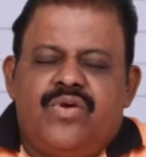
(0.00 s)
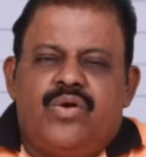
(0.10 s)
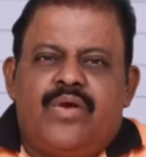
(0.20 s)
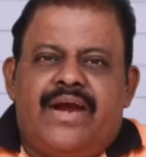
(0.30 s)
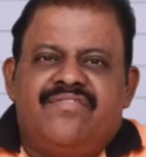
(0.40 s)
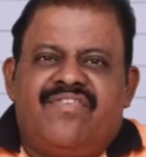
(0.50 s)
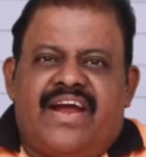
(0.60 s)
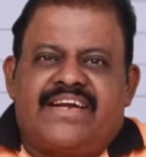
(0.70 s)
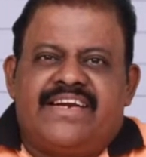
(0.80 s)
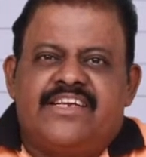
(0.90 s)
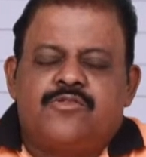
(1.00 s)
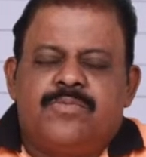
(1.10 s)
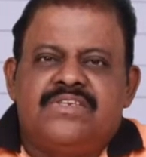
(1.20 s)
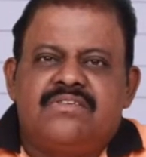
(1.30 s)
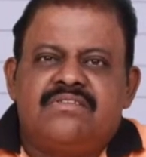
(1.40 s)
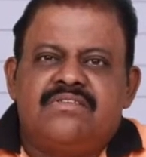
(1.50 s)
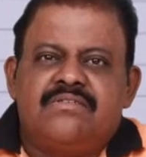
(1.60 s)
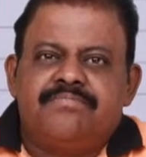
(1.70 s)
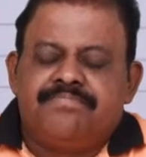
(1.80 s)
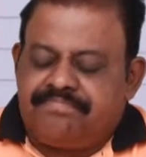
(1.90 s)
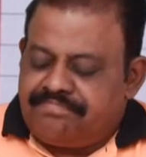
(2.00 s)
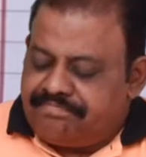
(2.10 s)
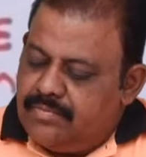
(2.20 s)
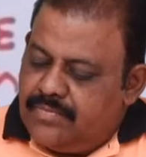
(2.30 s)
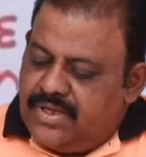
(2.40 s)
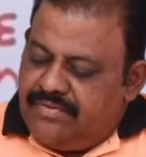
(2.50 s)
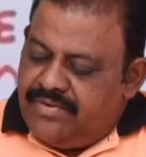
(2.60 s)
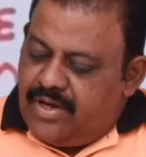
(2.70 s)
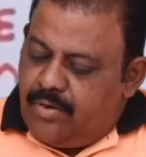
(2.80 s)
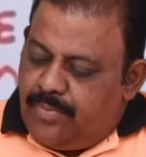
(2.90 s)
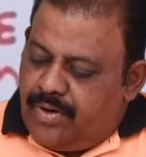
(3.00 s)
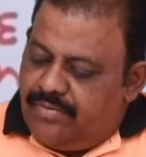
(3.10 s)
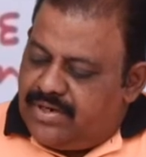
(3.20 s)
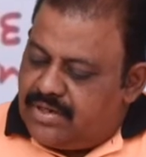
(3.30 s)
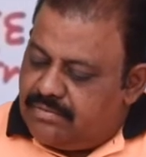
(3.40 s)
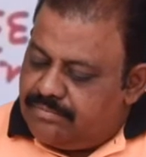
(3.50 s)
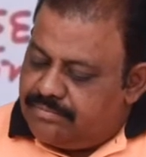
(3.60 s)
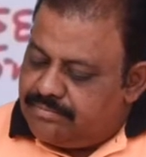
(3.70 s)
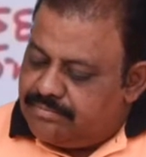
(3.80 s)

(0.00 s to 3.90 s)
we have to add factory expenses. There we have power,